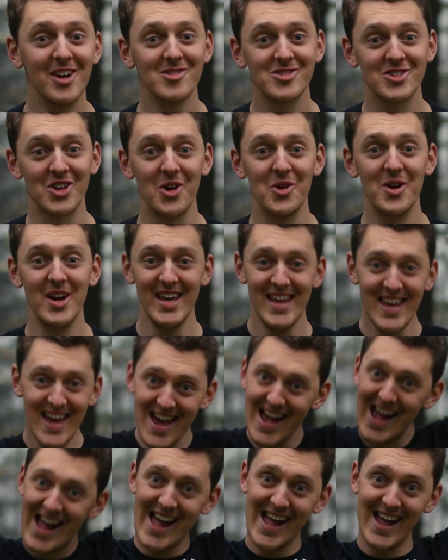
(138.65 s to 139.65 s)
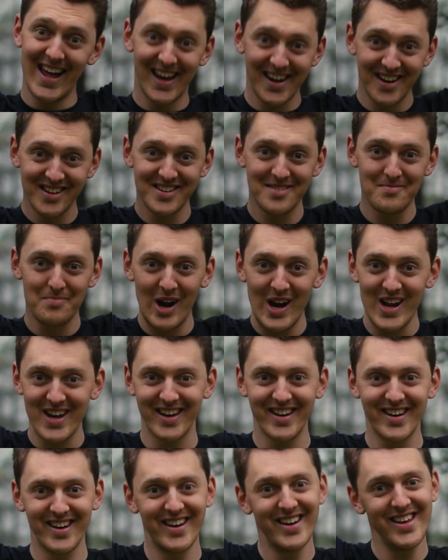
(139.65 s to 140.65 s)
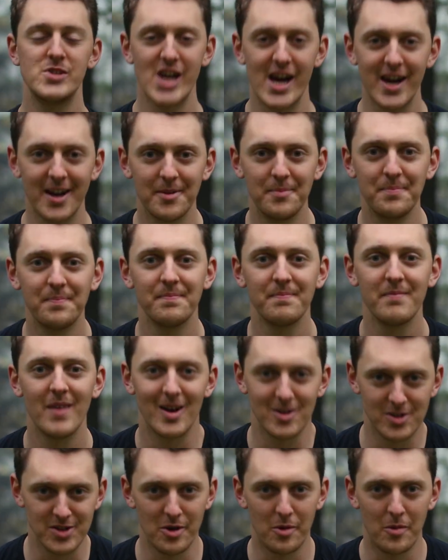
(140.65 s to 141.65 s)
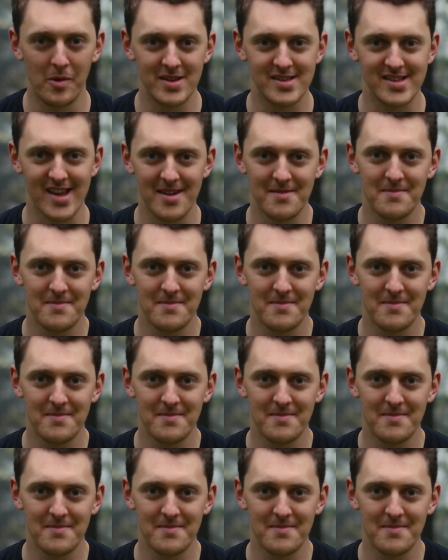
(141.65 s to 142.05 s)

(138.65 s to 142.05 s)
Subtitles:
So, yay! And I didn't break her. Jack, I'll see you on Wednesday.